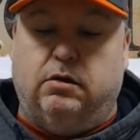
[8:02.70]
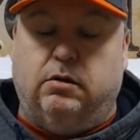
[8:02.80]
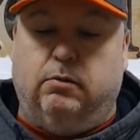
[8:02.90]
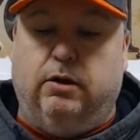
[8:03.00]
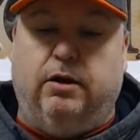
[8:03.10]

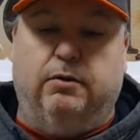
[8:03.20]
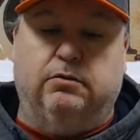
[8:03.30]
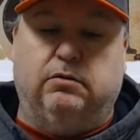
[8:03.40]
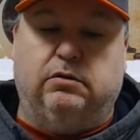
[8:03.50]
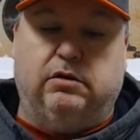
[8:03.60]
Well,
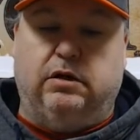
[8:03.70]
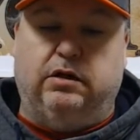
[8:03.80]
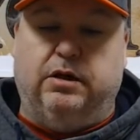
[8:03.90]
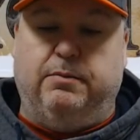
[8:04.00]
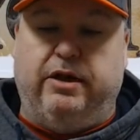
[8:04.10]

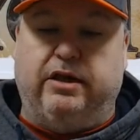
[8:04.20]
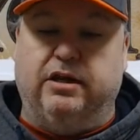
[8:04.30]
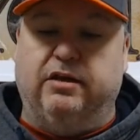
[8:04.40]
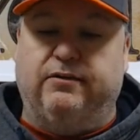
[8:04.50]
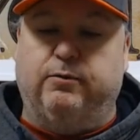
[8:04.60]
I'm liking
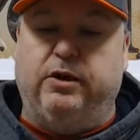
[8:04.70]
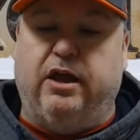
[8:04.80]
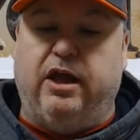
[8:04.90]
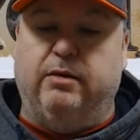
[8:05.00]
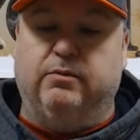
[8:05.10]
this Wii
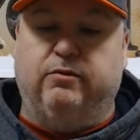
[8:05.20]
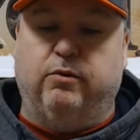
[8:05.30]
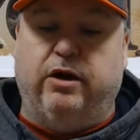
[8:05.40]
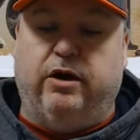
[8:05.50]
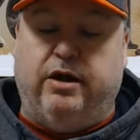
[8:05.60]
game as
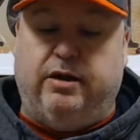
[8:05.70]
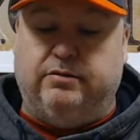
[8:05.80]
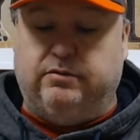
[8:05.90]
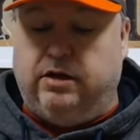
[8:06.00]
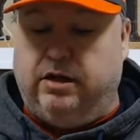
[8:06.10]
well.
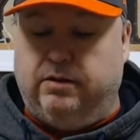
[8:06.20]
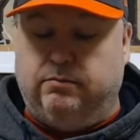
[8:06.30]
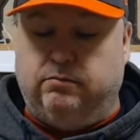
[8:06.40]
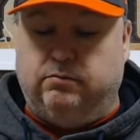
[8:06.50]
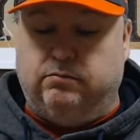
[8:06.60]
I'm
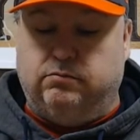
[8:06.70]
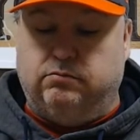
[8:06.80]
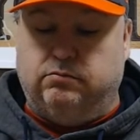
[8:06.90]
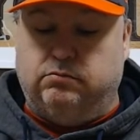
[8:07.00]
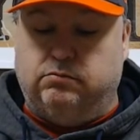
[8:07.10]

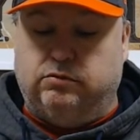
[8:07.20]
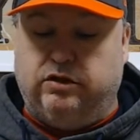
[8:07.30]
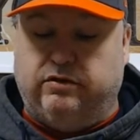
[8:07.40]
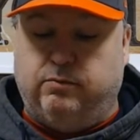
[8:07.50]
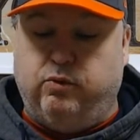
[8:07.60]

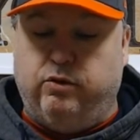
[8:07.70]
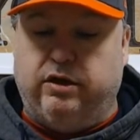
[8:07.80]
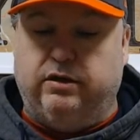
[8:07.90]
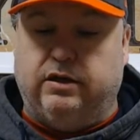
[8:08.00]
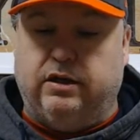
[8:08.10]

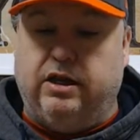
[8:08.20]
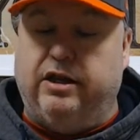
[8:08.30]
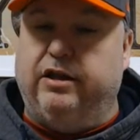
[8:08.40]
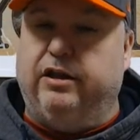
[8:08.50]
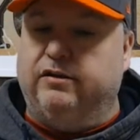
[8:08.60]
disappointed.
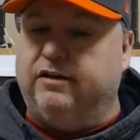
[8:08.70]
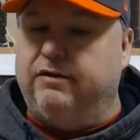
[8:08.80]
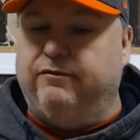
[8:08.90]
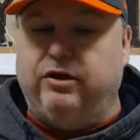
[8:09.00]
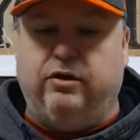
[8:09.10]
It looks like
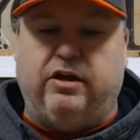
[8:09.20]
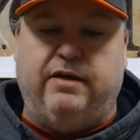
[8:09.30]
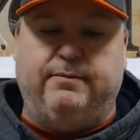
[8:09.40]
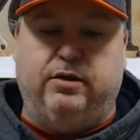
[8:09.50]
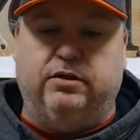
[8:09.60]
Video
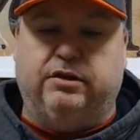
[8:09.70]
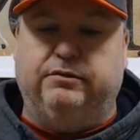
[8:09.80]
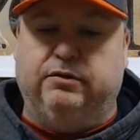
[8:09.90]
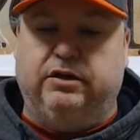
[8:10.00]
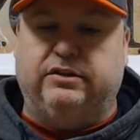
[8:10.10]
Game Monthly
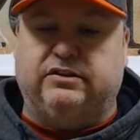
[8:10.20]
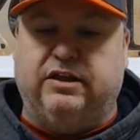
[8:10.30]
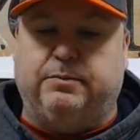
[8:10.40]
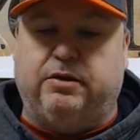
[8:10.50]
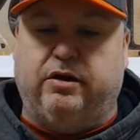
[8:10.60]
really
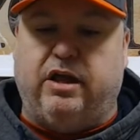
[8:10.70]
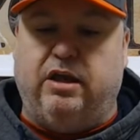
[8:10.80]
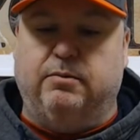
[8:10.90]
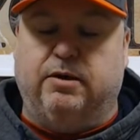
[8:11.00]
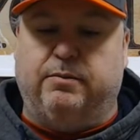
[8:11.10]
stepped their
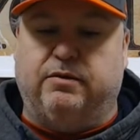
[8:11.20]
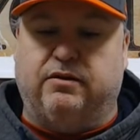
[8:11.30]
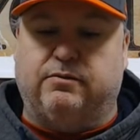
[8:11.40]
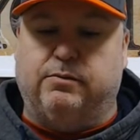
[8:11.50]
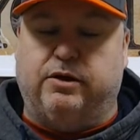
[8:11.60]
game up
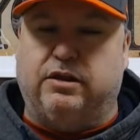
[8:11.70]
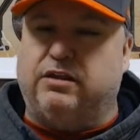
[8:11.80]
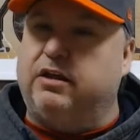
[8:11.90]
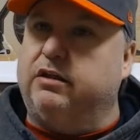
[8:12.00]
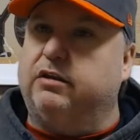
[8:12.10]
this month. I
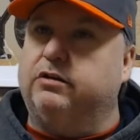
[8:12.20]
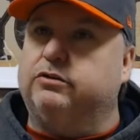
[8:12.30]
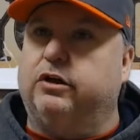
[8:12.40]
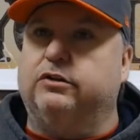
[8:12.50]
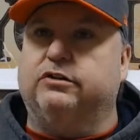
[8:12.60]
think they're
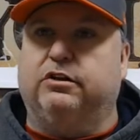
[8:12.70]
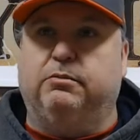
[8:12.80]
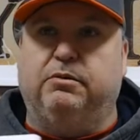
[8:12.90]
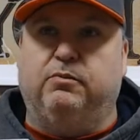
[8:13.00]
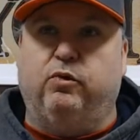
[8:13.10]
charging a little
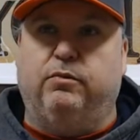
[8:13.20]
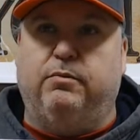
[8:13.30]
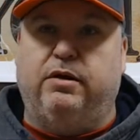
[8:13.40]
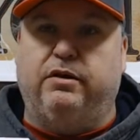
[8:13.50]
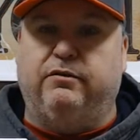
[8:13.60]
bit more a
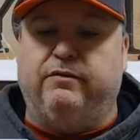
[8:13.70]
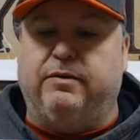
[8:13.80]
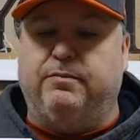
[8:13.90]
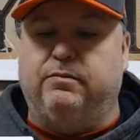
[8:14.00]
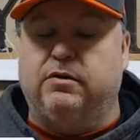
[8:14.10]
month. If
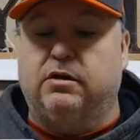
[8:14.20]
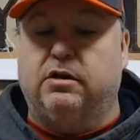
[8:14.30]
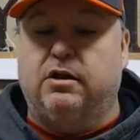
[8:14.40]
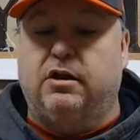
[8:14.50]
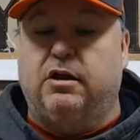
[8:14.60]
I'm
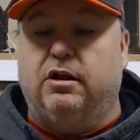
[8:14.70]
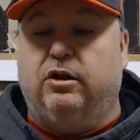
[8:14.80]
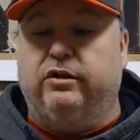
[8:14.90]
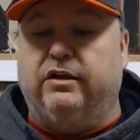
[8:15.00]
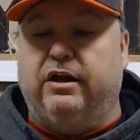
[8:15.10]

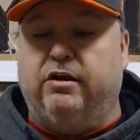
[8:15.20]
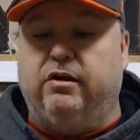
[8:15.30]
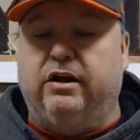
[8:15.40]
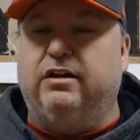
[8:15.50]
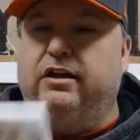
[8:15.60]
looked at it
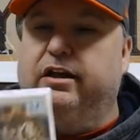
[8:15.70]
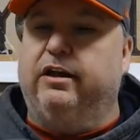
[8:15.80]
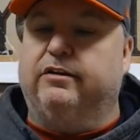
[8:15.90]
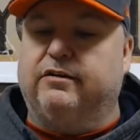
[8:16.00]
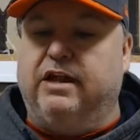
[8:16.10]
correctly,
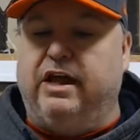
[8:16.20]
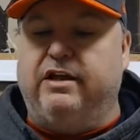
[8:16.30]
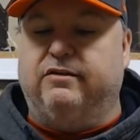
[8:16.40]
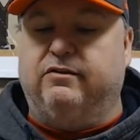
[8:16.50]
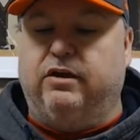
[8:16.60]
it's light,
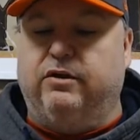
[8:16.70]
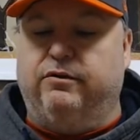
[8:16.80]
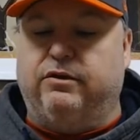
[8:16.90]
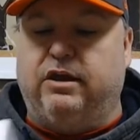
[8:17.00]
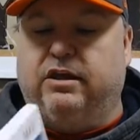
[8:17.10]
so I don't
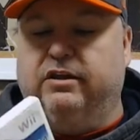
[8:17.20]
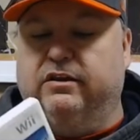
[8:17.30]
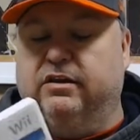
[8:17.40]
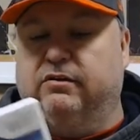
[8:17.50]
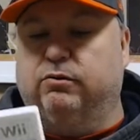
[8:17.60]
think
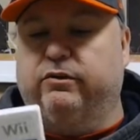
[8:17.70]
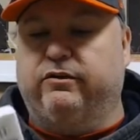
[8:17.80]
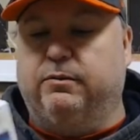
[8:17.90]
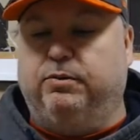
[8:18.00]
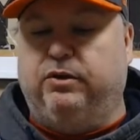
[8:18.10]
this one's
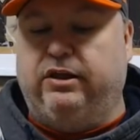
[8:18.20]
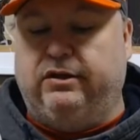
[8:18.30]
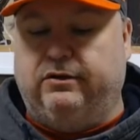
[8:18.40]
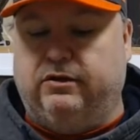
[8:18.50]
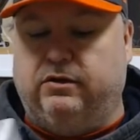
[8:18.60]
complete.